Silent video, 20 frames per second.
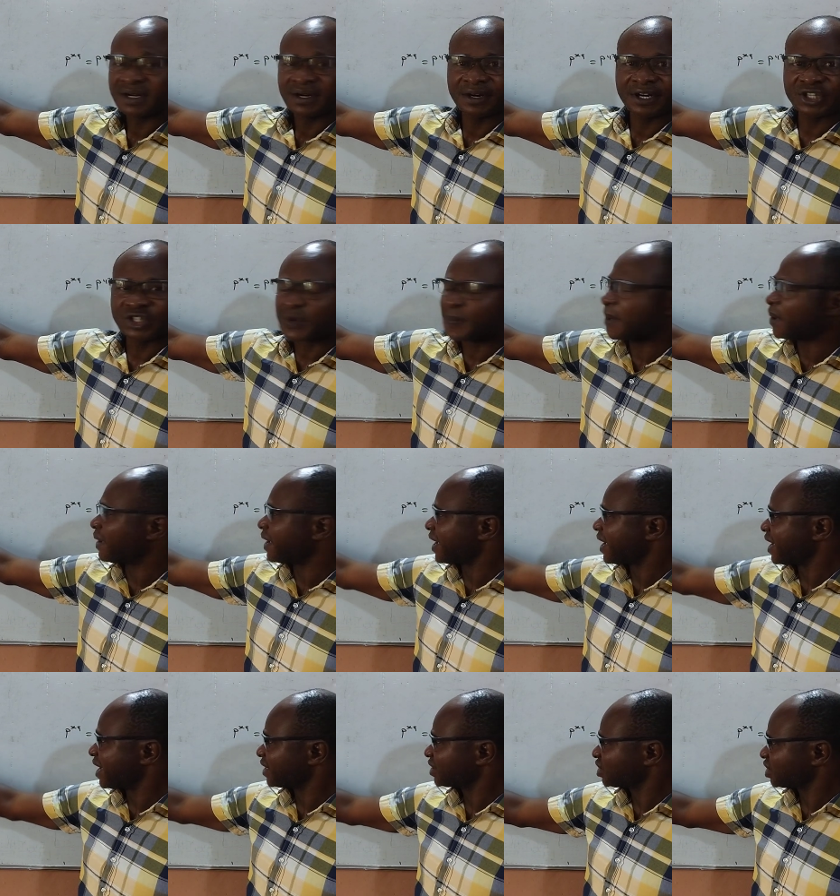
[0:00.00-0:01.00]
raised to the
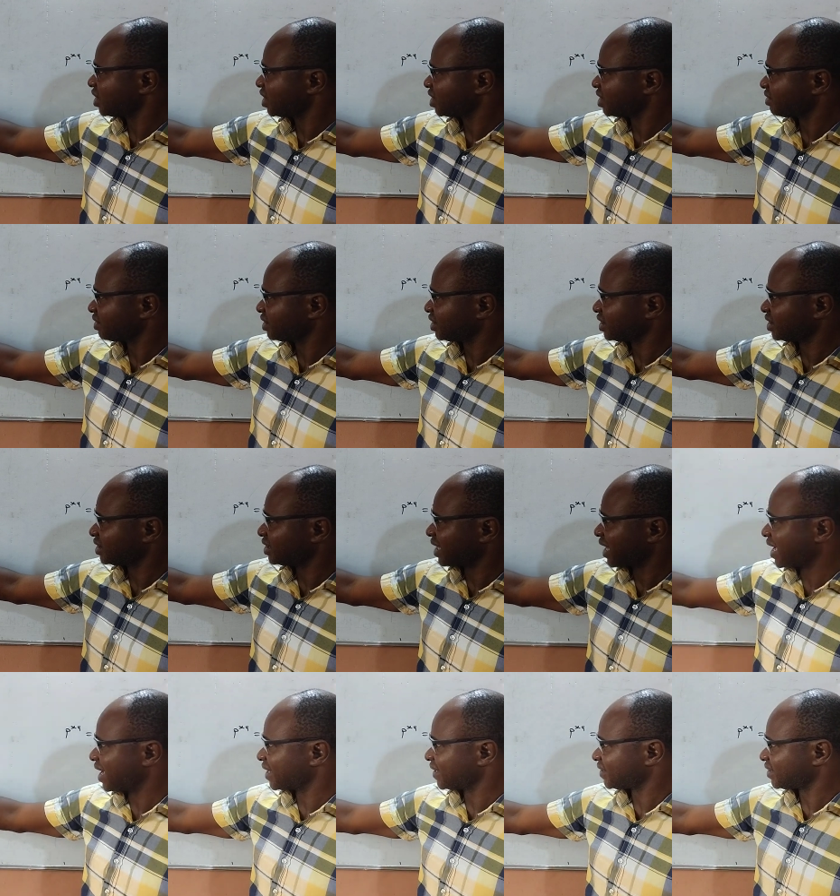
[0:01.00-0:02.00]
power x is written
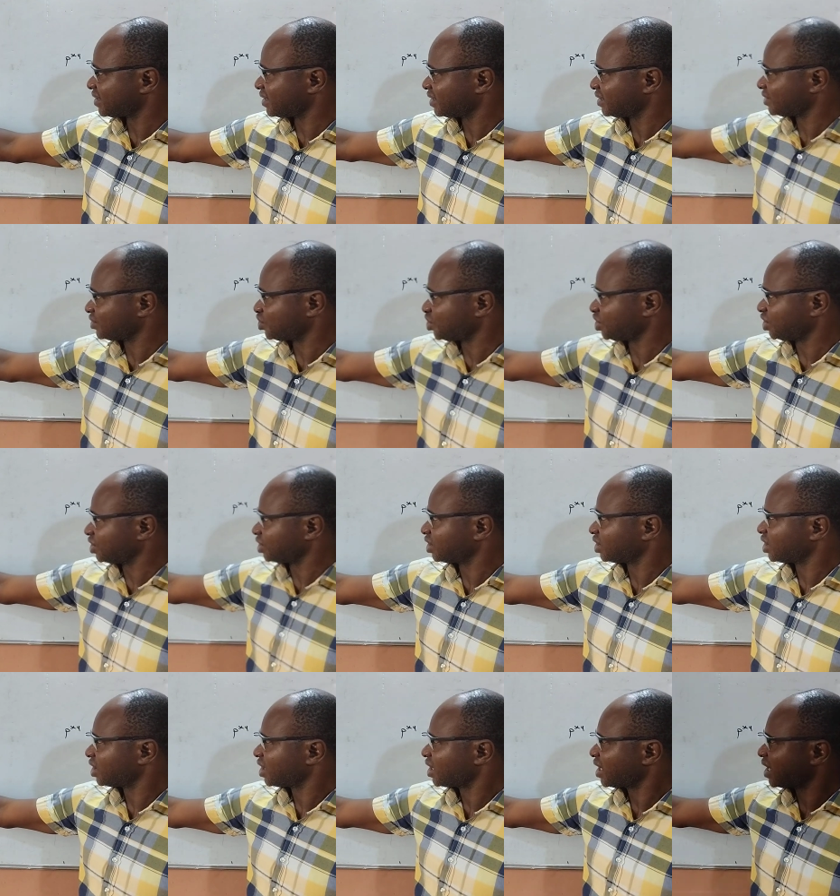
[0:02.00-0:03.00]
as t.
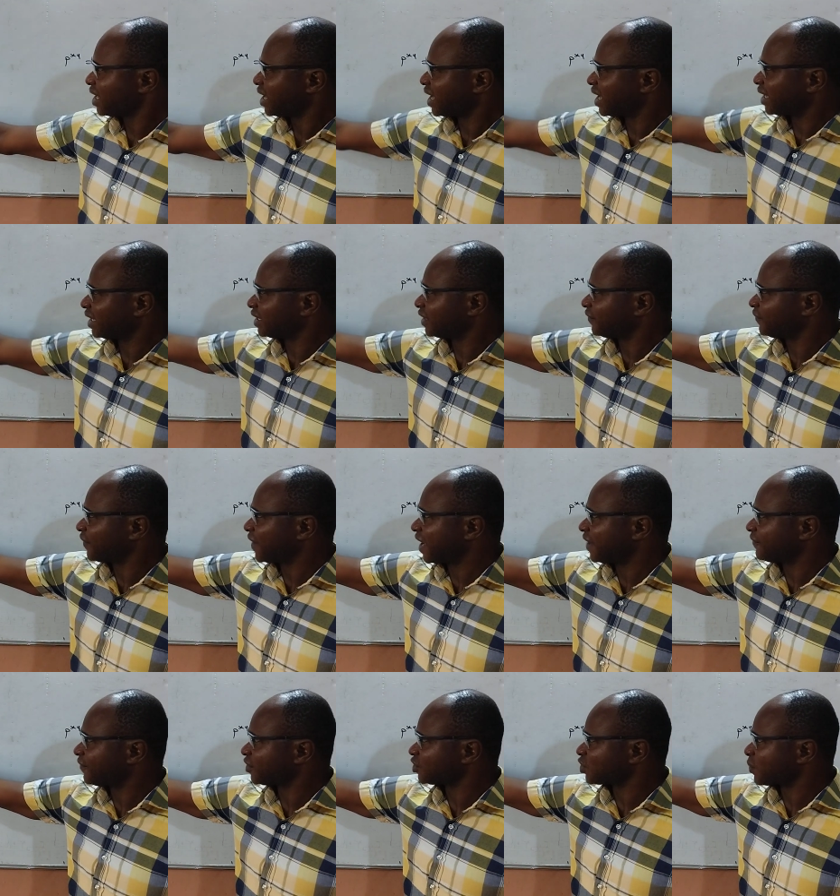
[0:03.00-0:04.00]
And the
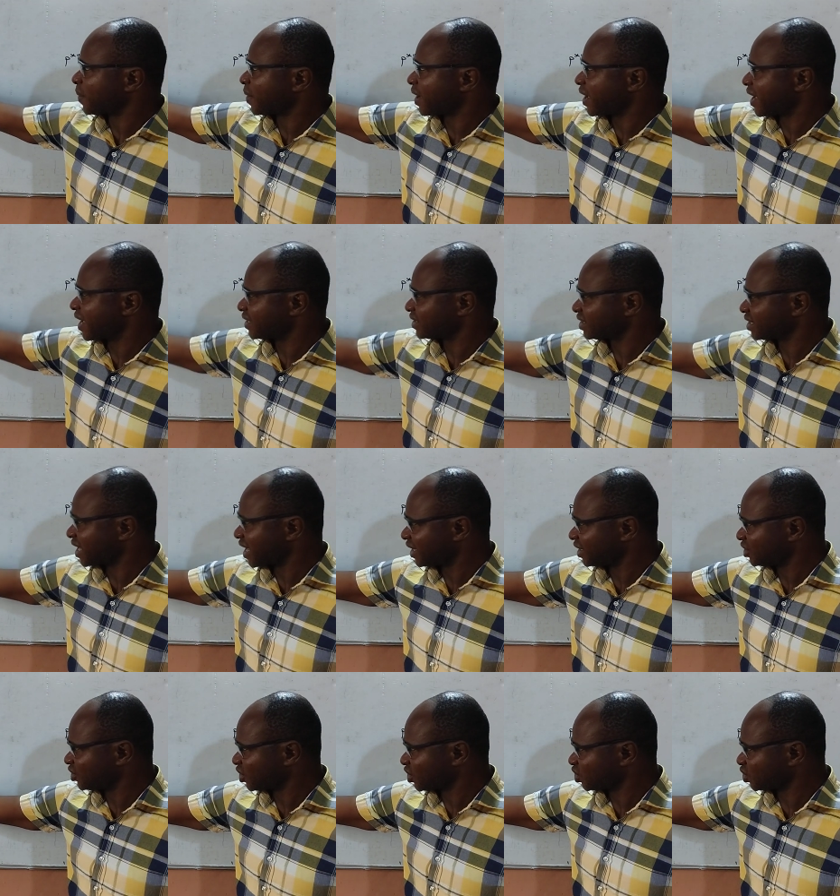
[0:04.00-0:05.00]
5 raised to the power x here
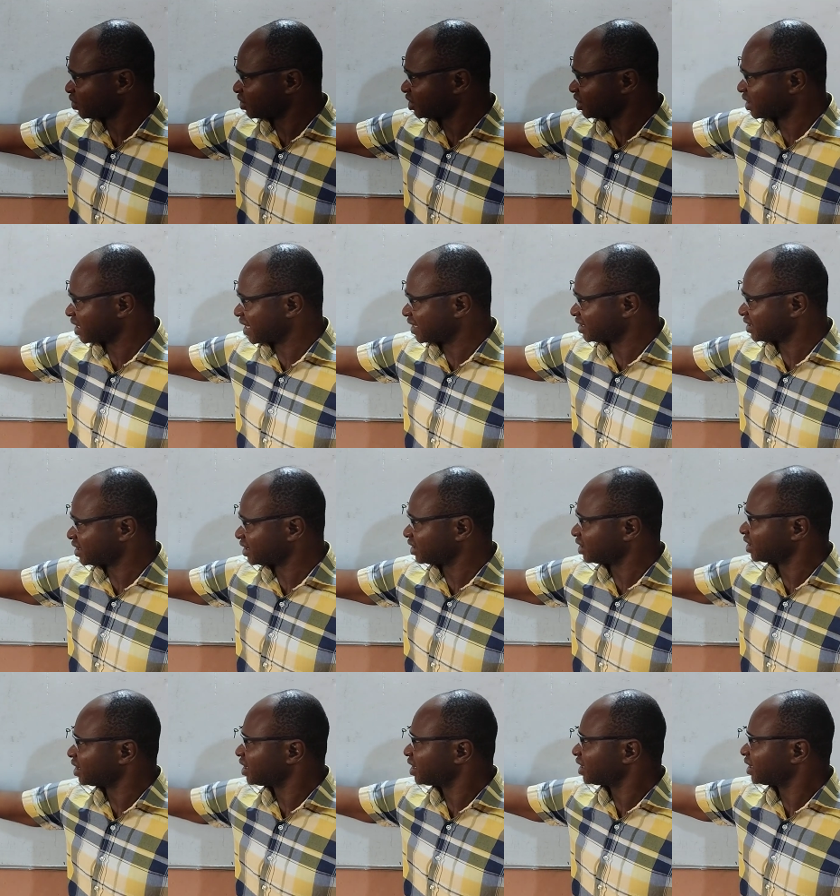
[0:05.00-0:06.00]
is also written as
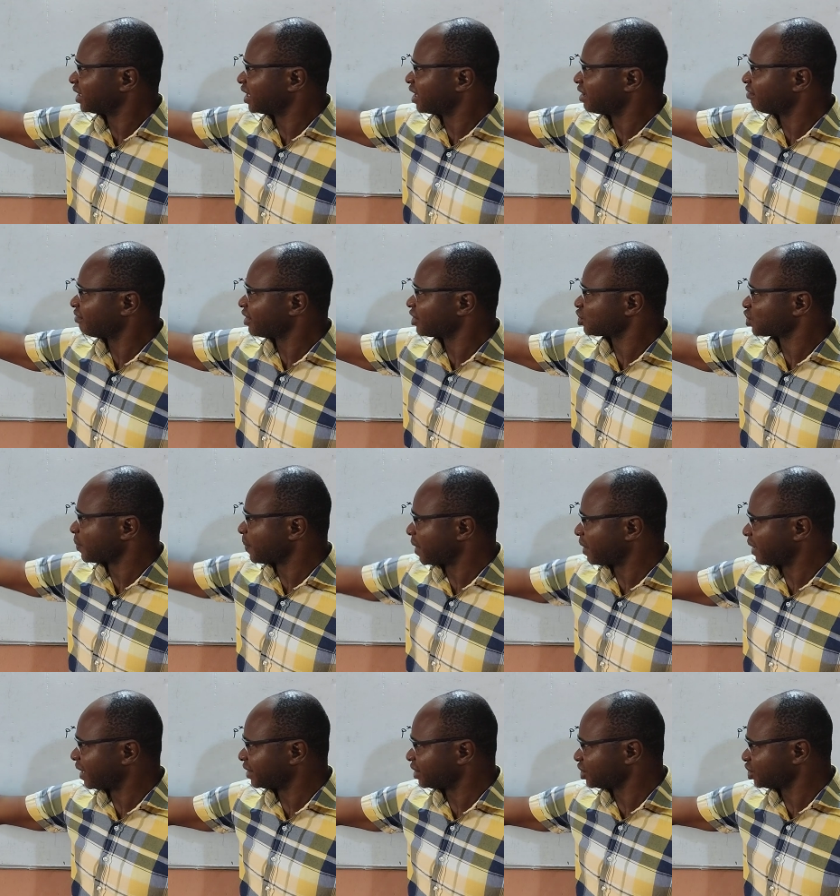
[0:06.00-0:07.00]
t. Then raised to the
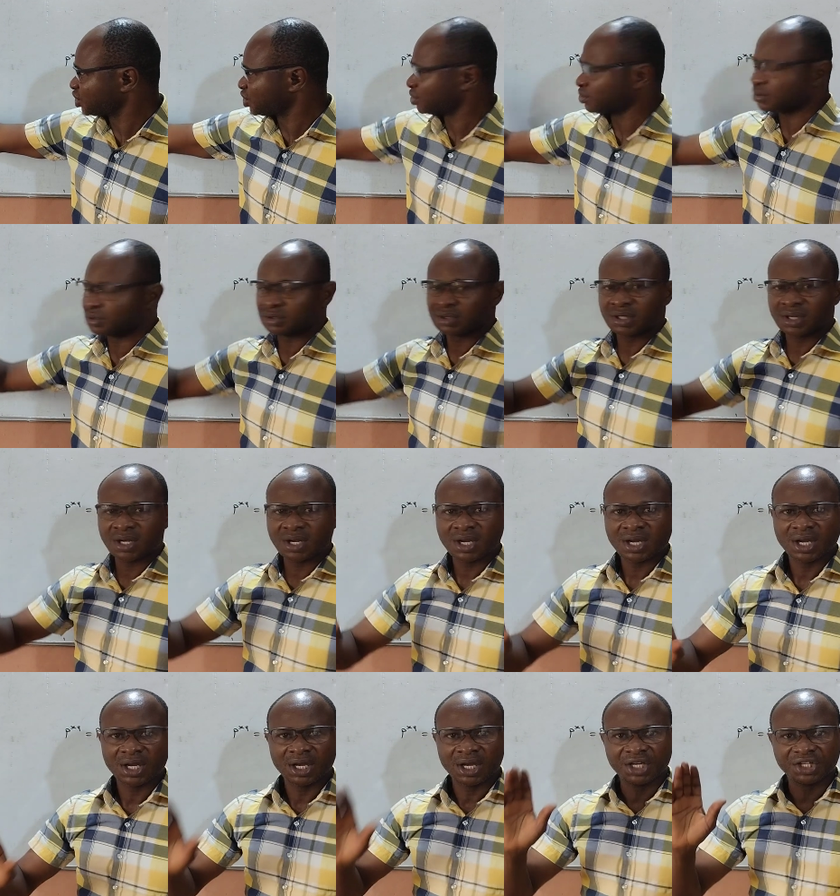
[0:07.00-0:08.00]
power these 2.
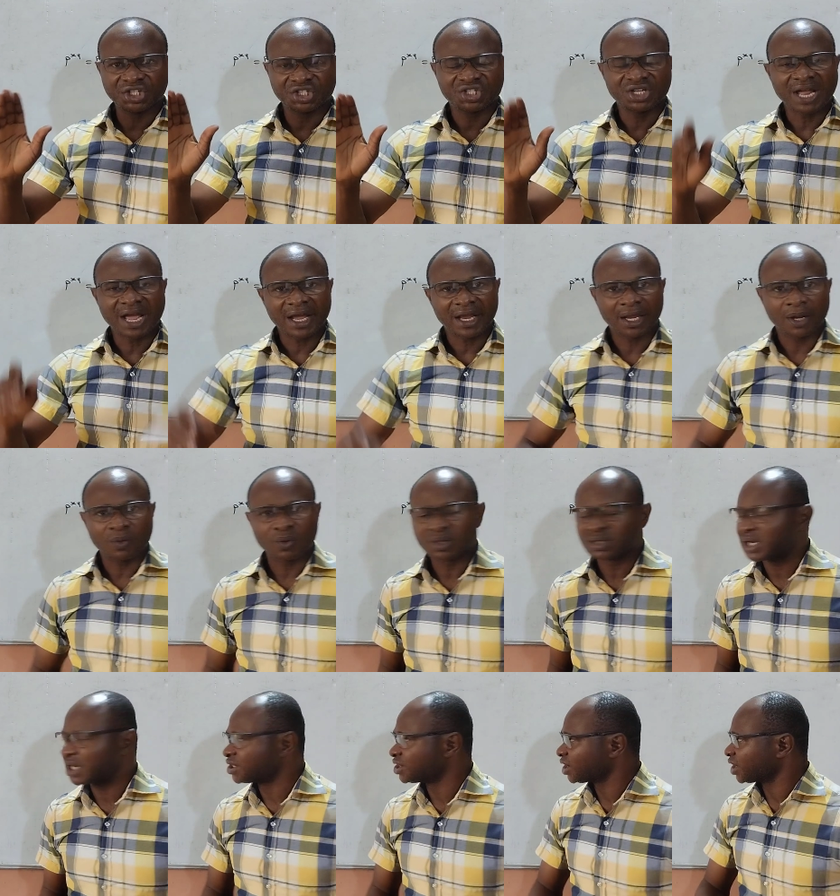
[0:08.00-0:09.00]
It is now a
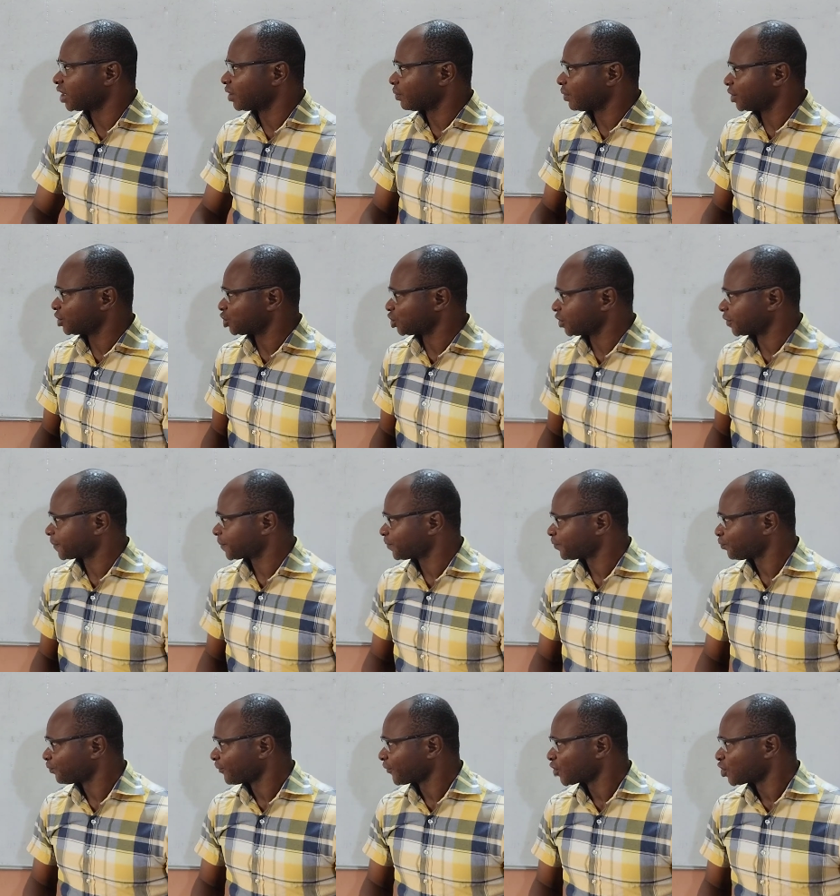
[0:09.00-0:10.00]
quadratic equation.
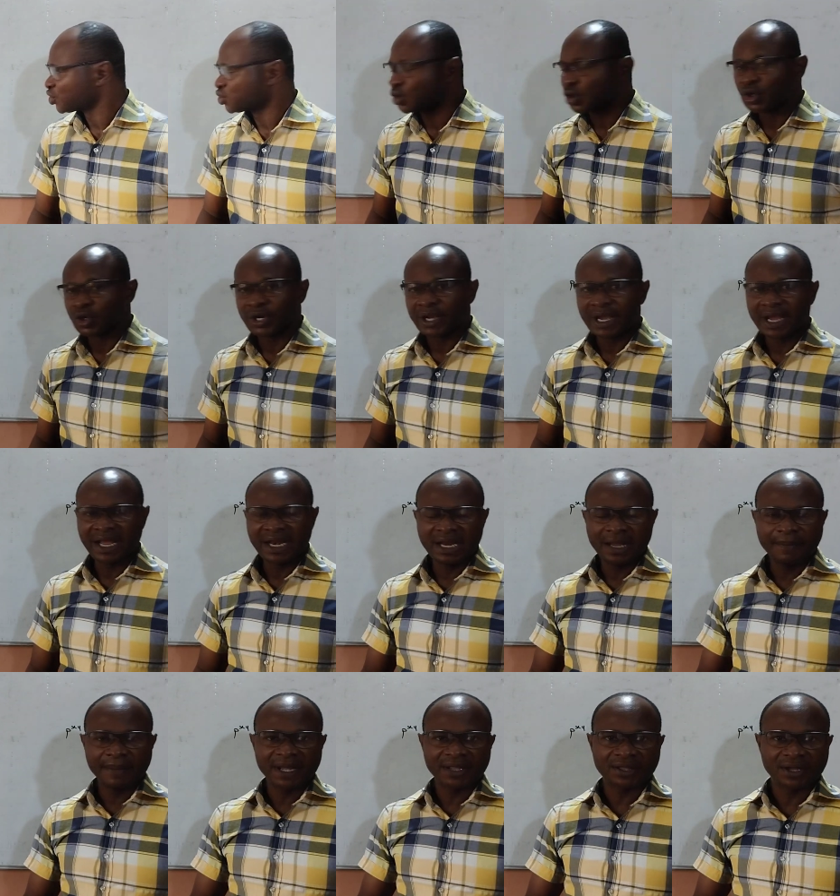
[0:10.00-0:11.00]
So
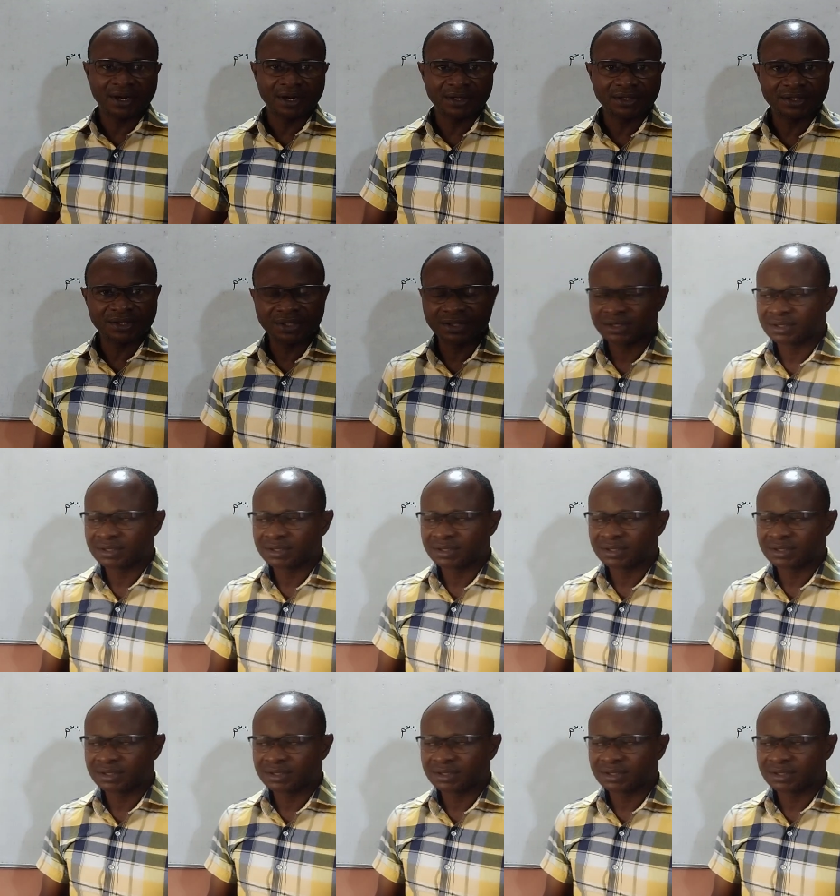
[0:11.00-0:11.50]
any method